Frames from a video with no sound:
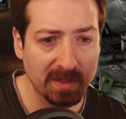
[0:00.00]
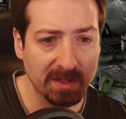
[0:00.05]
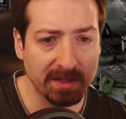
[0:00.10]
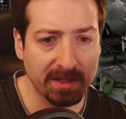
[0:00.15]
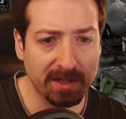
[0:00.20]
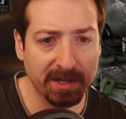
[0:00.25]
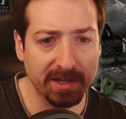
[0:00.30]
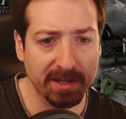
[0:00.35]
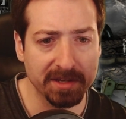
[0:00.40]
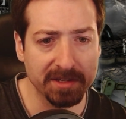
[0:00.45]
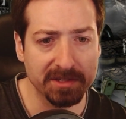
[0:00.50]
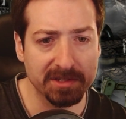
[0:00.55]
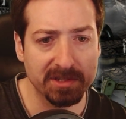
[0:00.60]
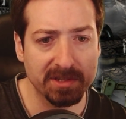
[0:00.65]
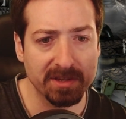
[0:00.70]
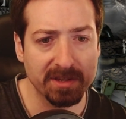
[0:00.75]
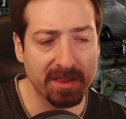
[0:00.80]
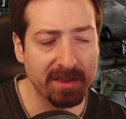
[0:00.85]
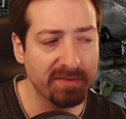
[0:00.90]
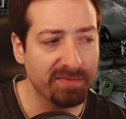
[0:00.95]
because
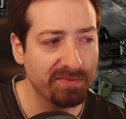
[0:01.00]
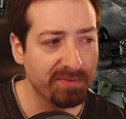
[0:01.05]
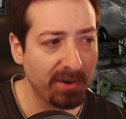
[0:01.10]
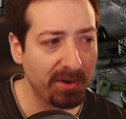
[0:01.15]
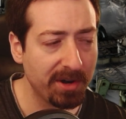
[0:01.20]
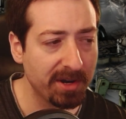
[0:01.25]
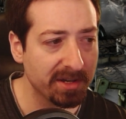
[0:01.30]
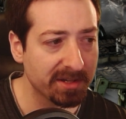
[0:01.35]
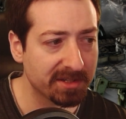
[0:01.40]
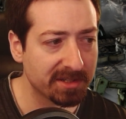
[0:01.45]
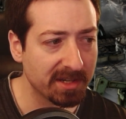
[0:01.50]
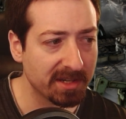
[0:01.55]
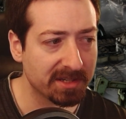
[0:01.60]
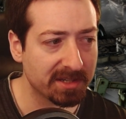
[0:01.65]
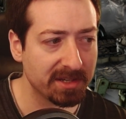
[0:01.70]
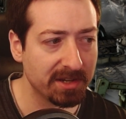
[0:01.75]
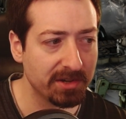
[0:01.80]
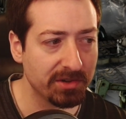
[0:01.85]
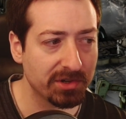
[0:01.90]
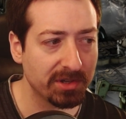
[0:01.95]
the furnace
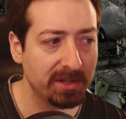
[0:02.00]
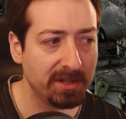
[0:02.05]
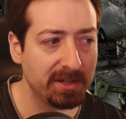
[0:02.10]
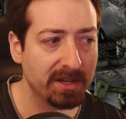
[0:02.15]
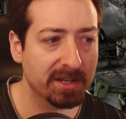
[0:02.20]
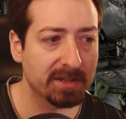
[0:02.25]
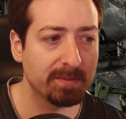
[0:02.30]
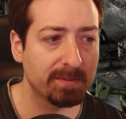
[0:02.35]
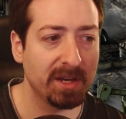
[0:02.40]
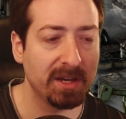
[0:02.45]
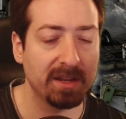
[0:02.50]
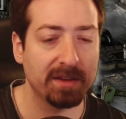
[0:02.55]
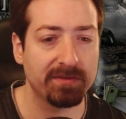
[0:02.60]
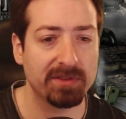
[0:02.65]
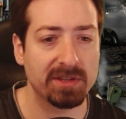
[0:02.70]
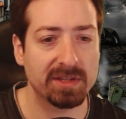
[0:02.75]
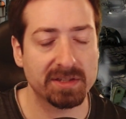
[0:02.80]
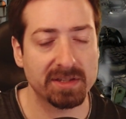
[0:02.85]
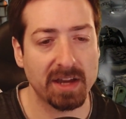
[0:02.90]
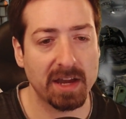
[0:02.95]
essentially does many of
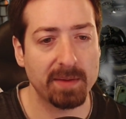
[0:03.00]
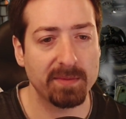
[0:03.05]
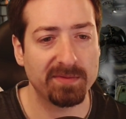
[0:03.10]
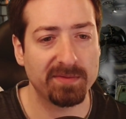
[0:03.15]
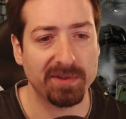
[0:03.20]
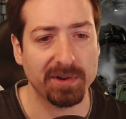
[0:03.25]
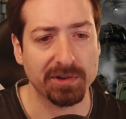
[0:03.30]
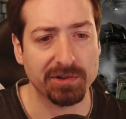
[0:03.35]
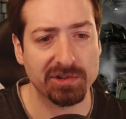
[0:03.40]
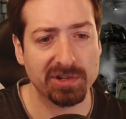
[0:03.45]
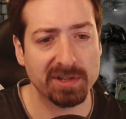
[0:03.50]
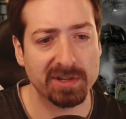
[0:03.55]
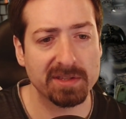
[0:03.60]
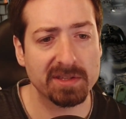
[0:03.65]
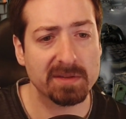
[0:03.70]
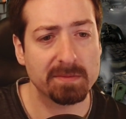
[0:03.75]
the same functions,